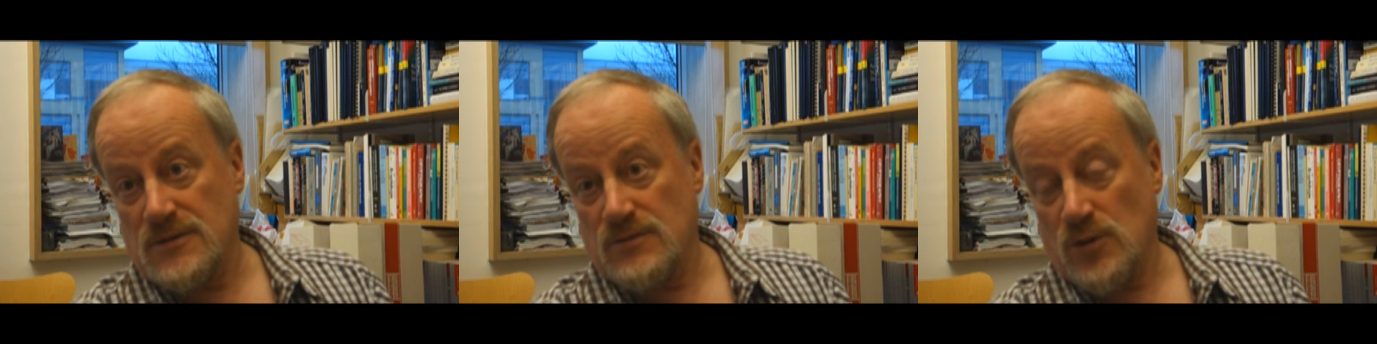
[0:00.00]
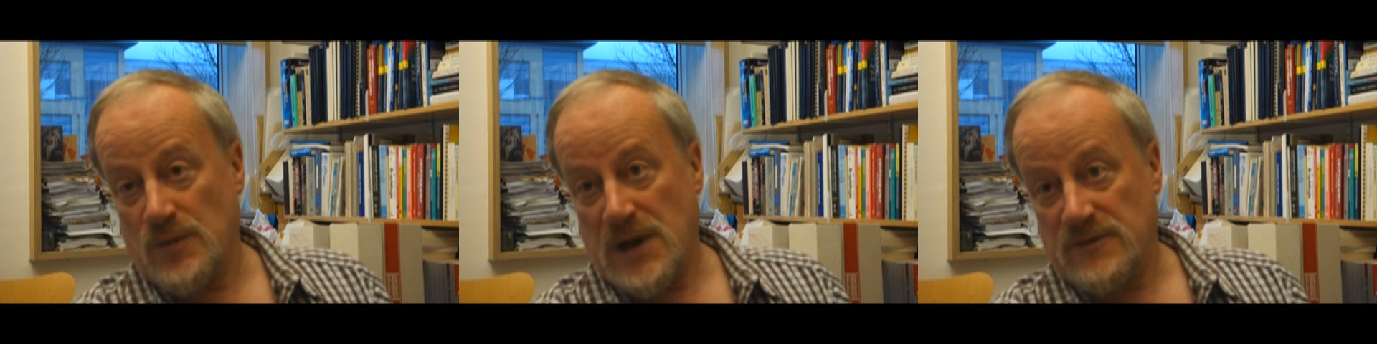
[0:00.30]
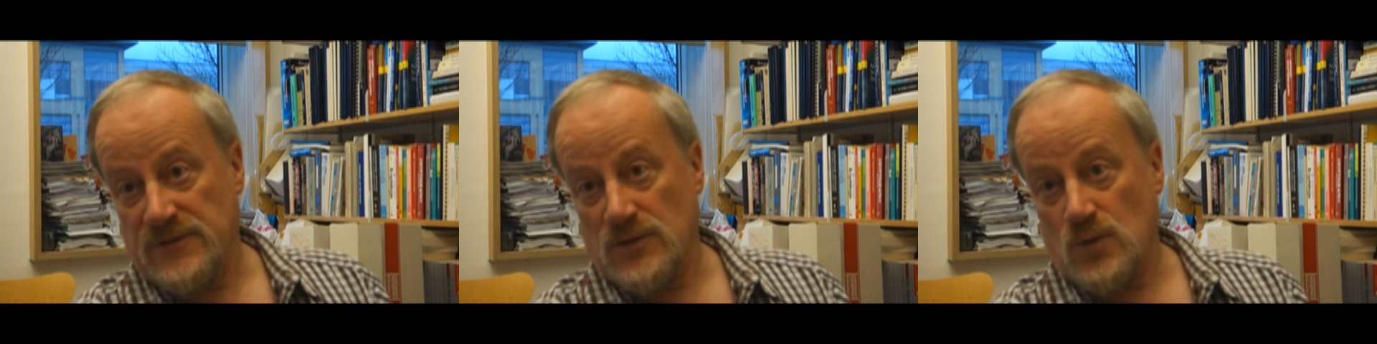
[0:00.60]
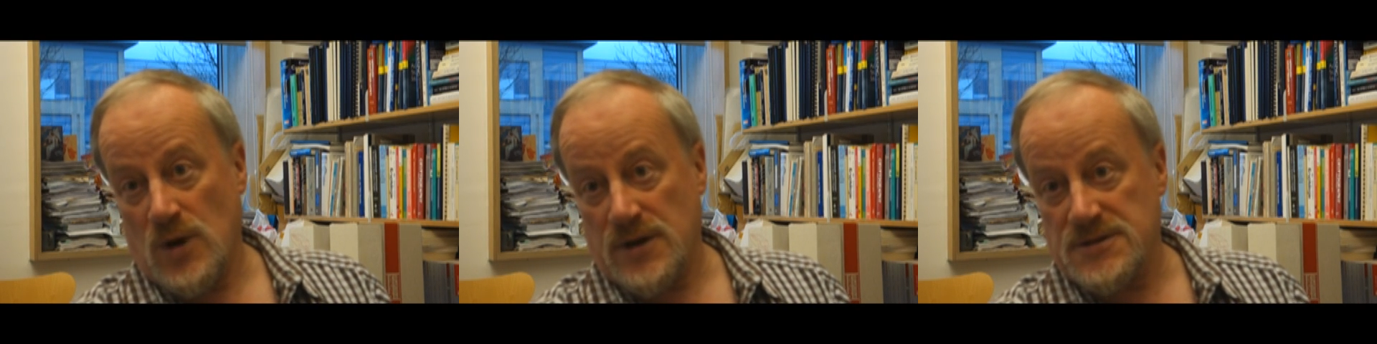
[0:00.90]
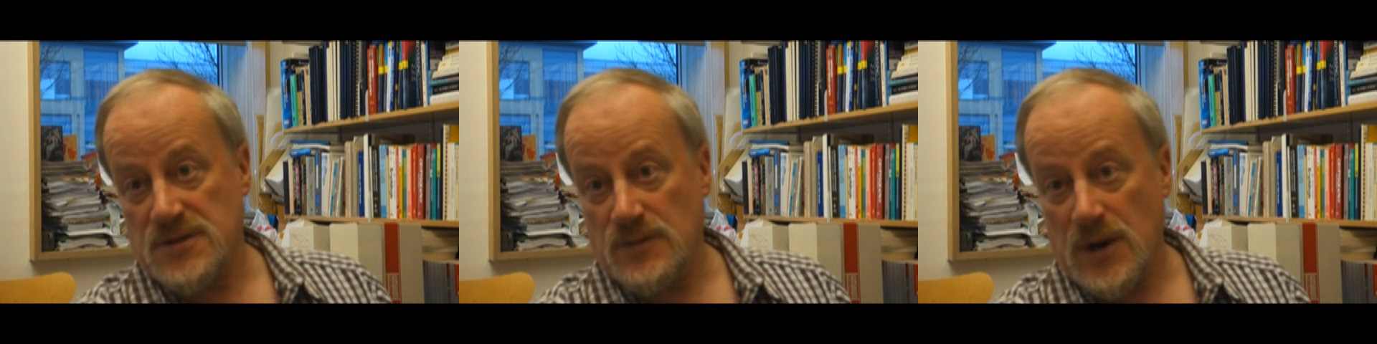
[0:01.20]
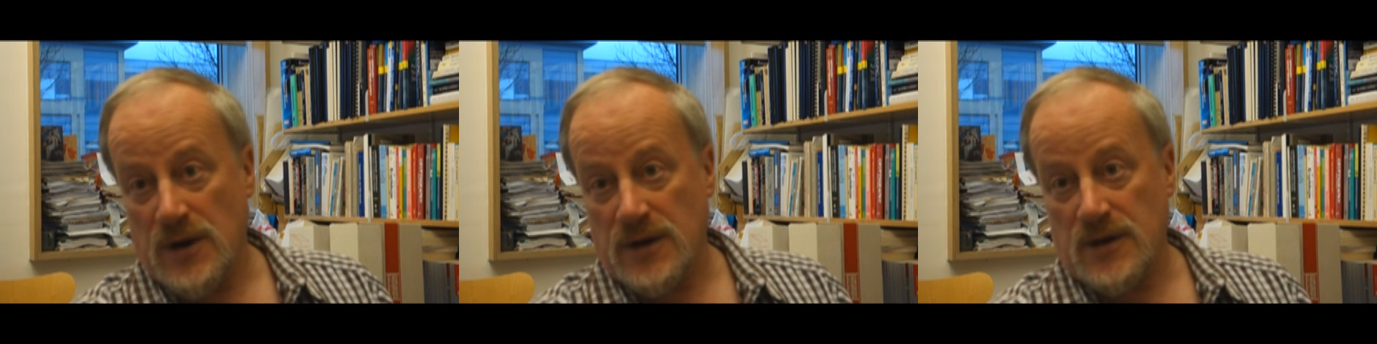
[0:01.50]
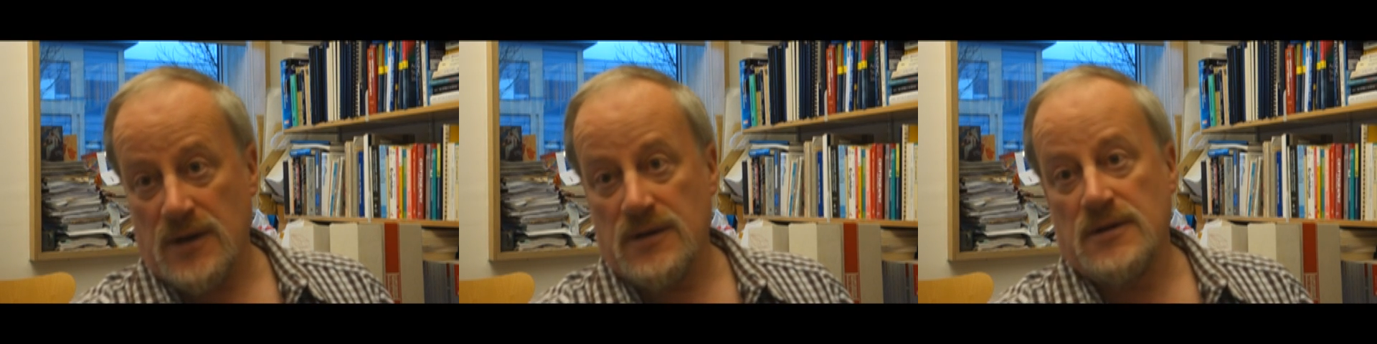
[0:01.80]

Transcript: mobile phone wallet in America,